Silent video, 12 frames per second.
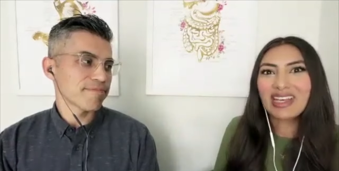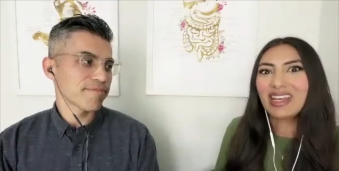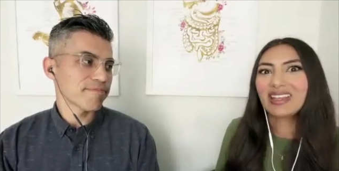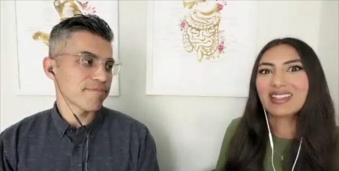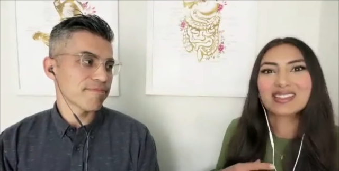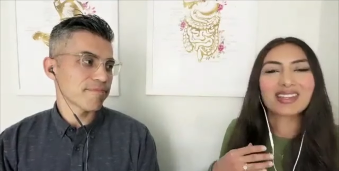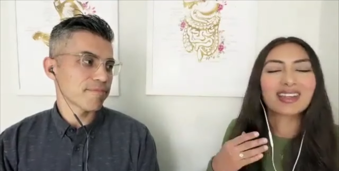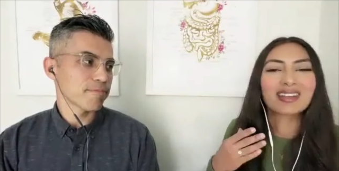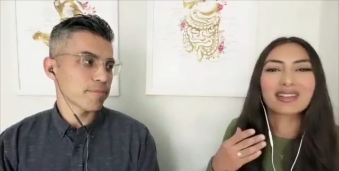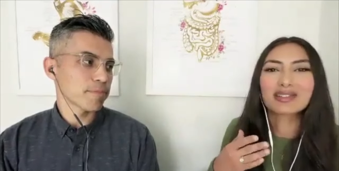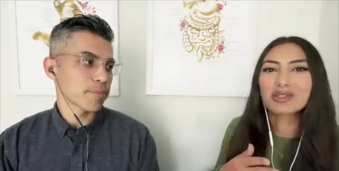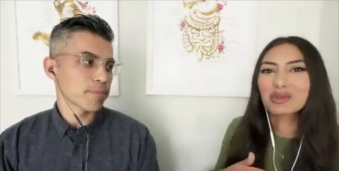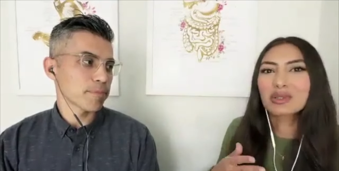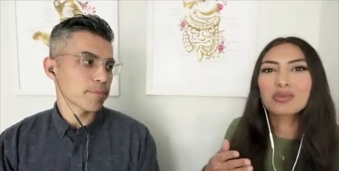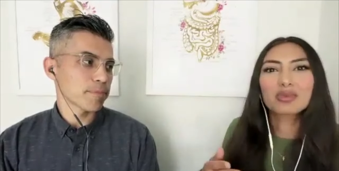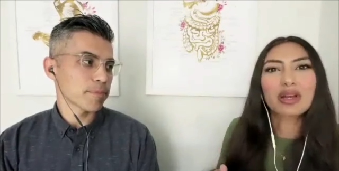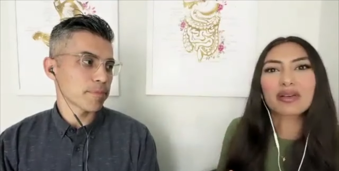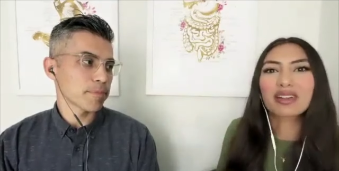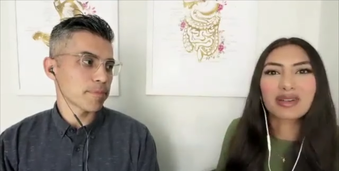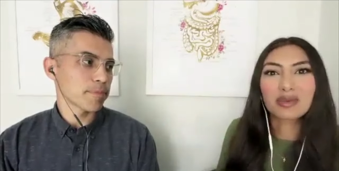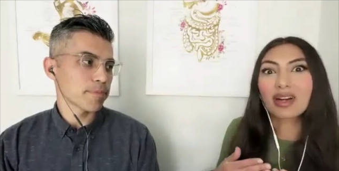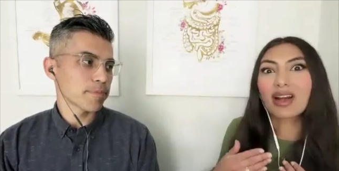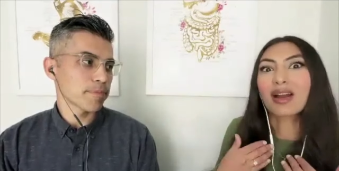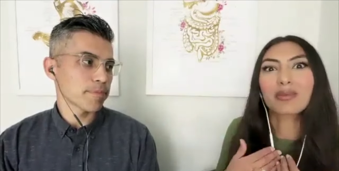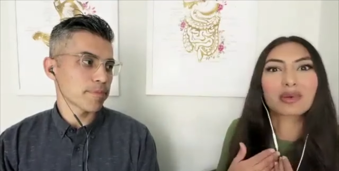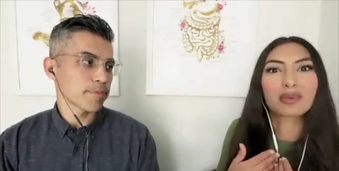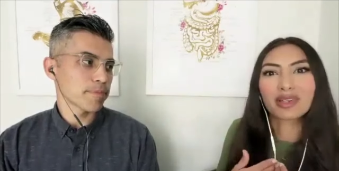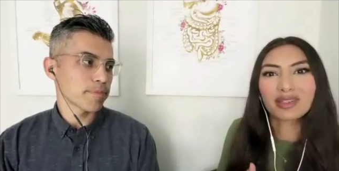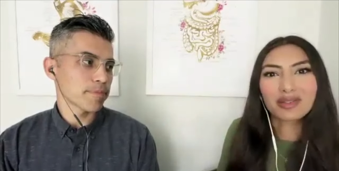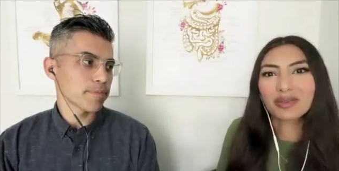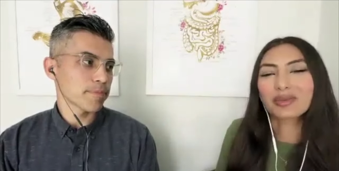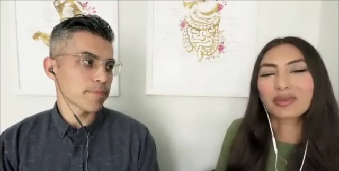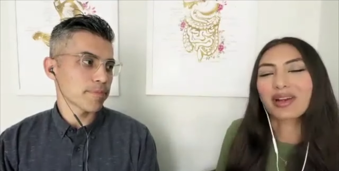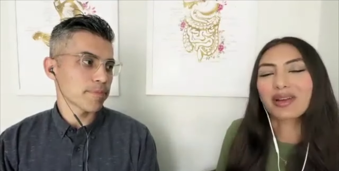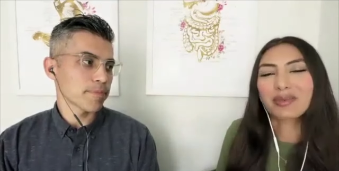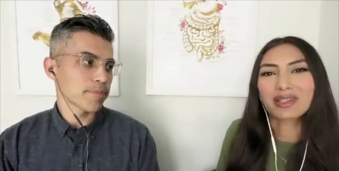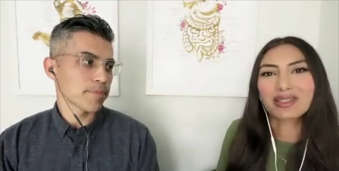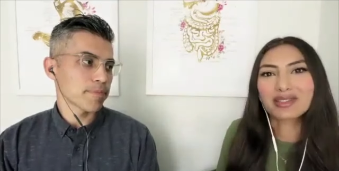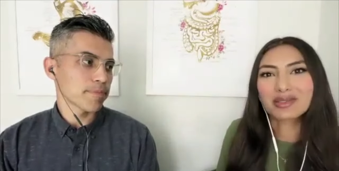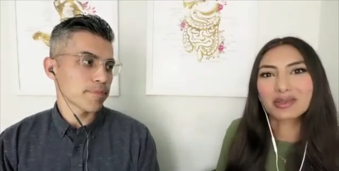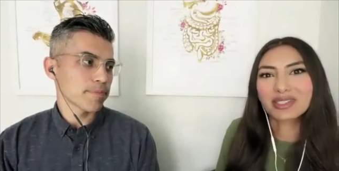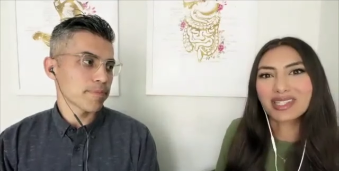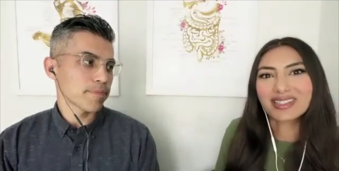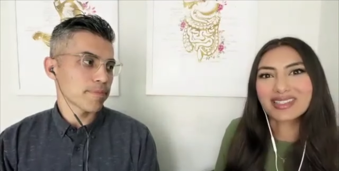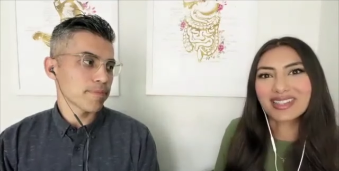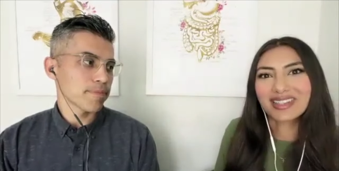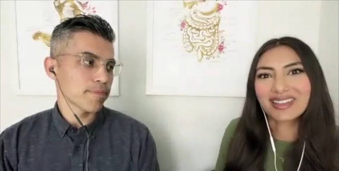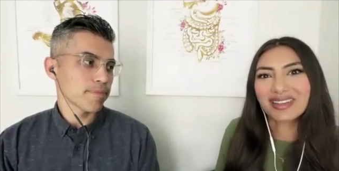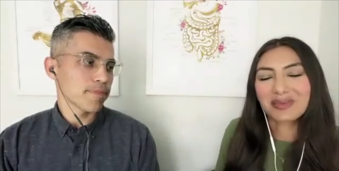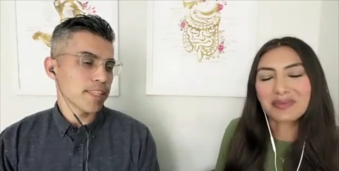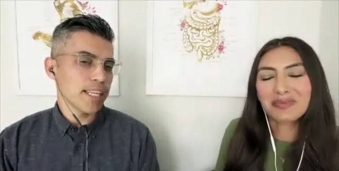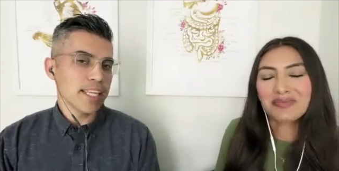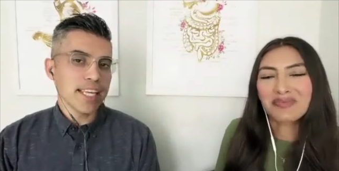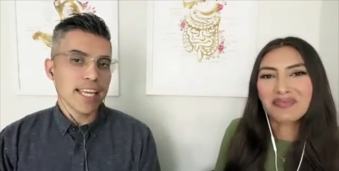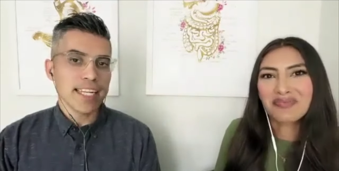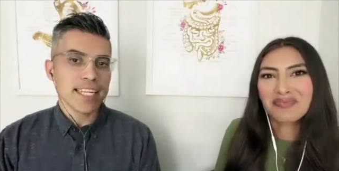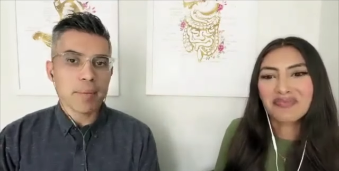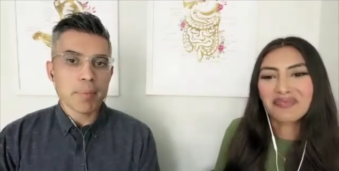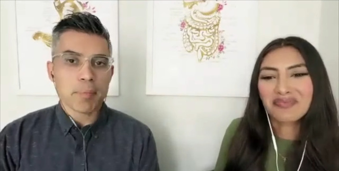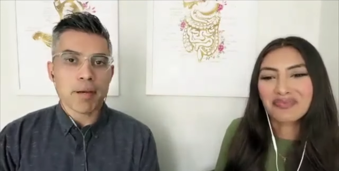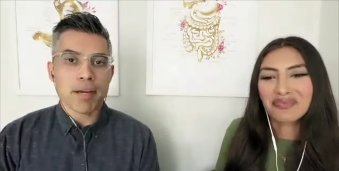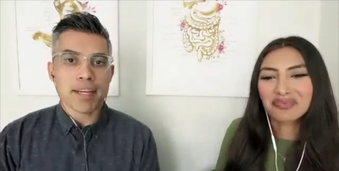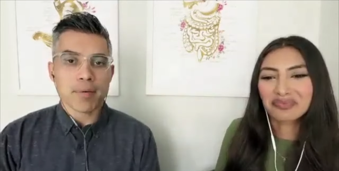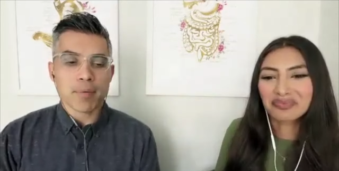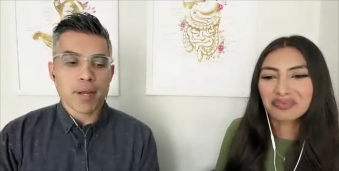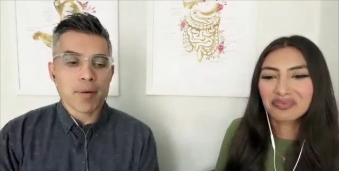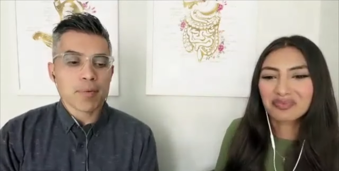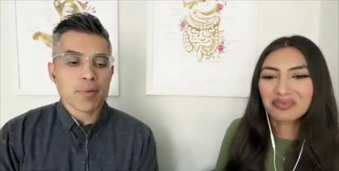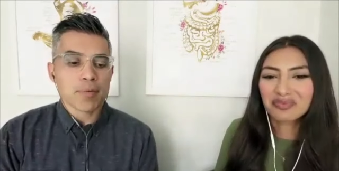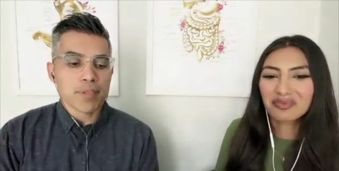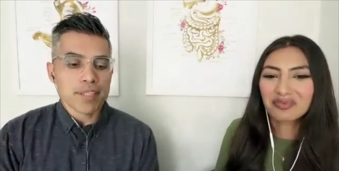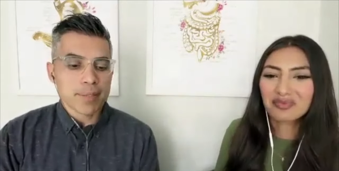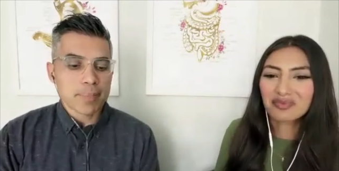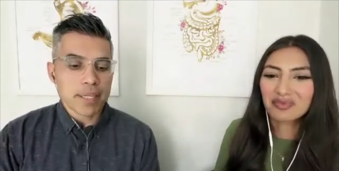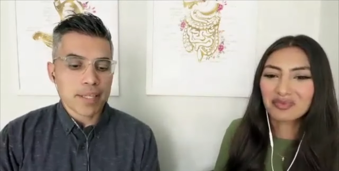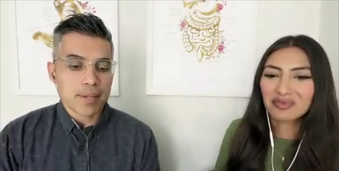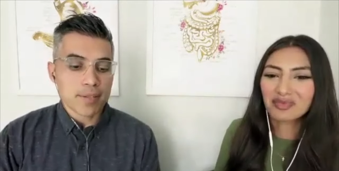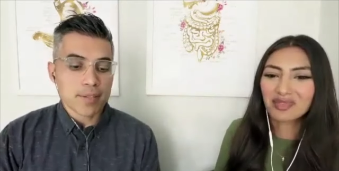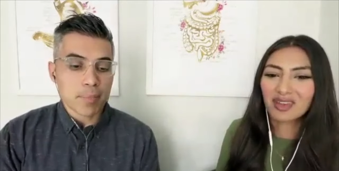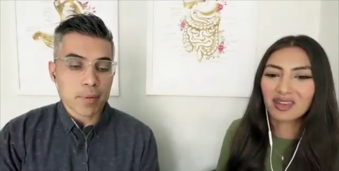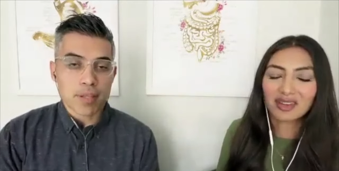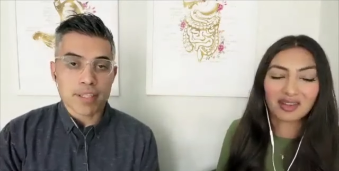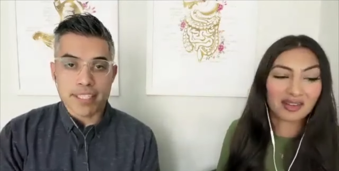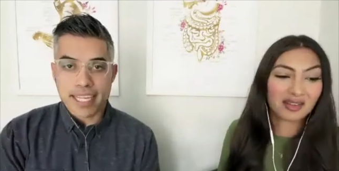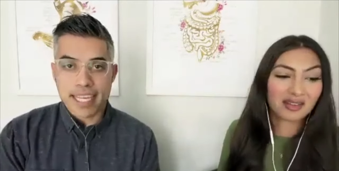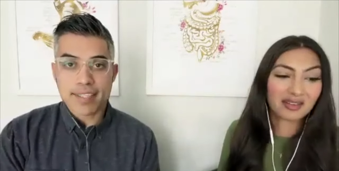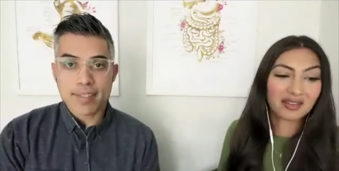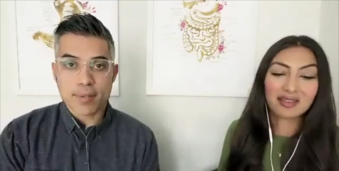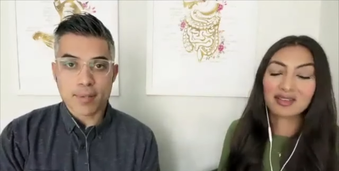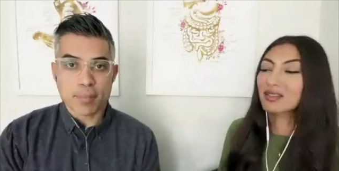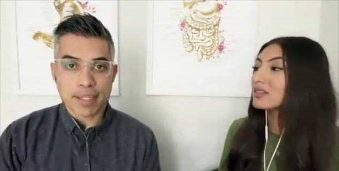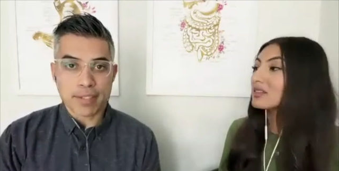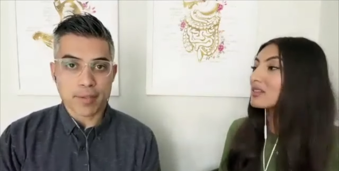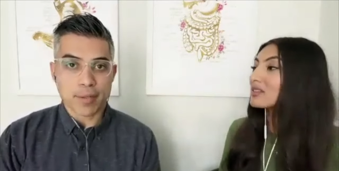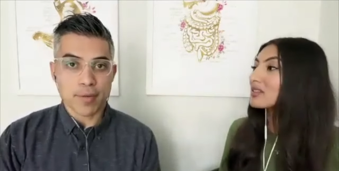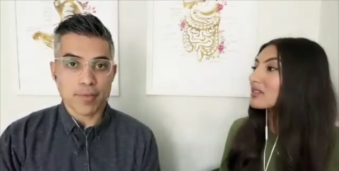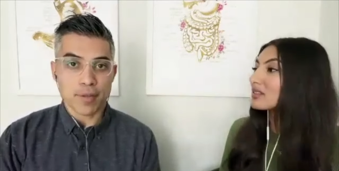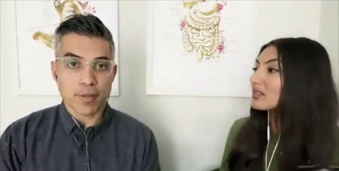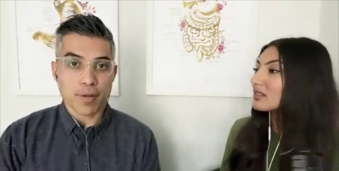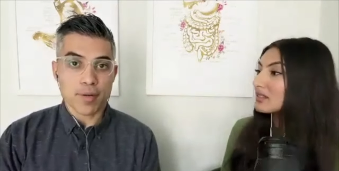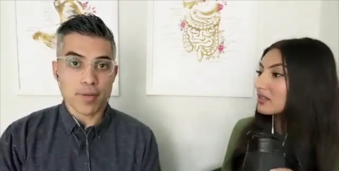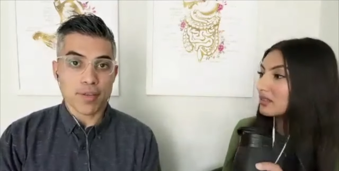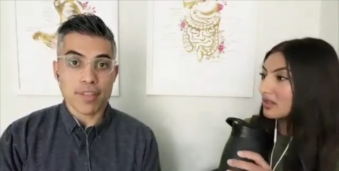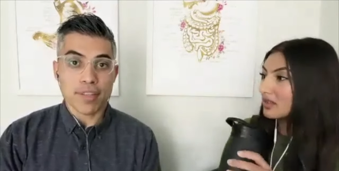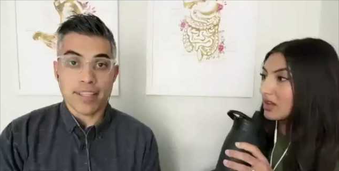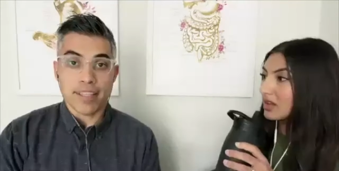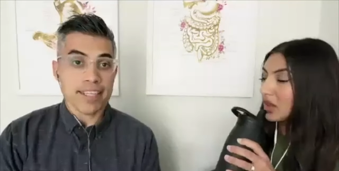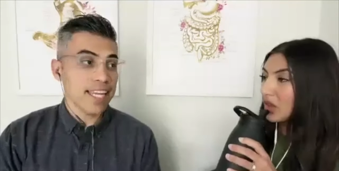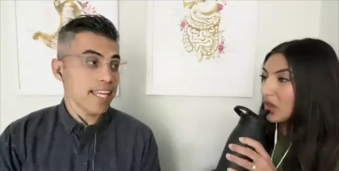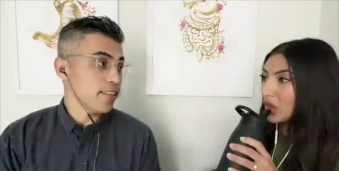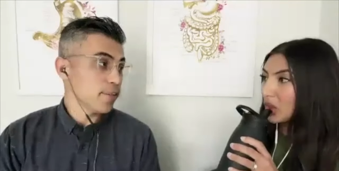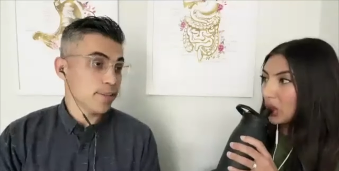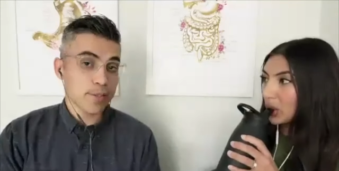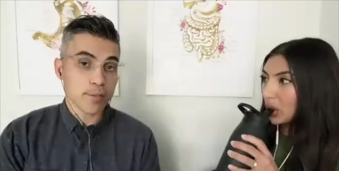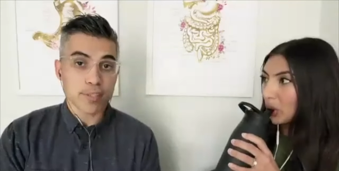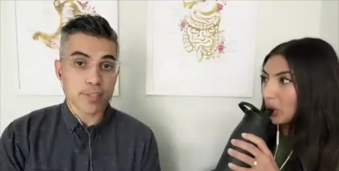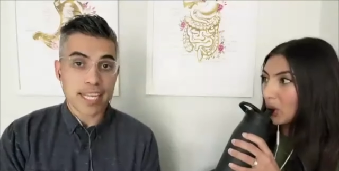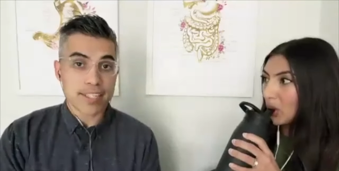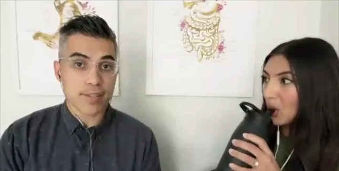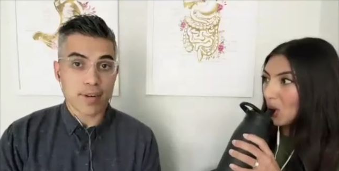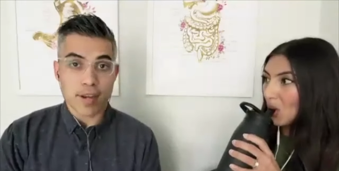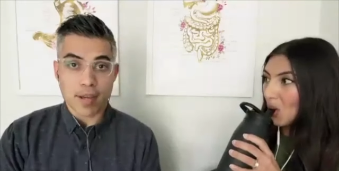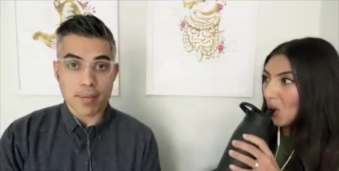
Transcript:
Speaker 1: it's an extreme rarity where i'm the one who would recommend a stool test like that
Speaker 2: yeah. and keep in mind and we're, and we're really speaking on small intestinal bacterial overgrowth the, again these stool tests are not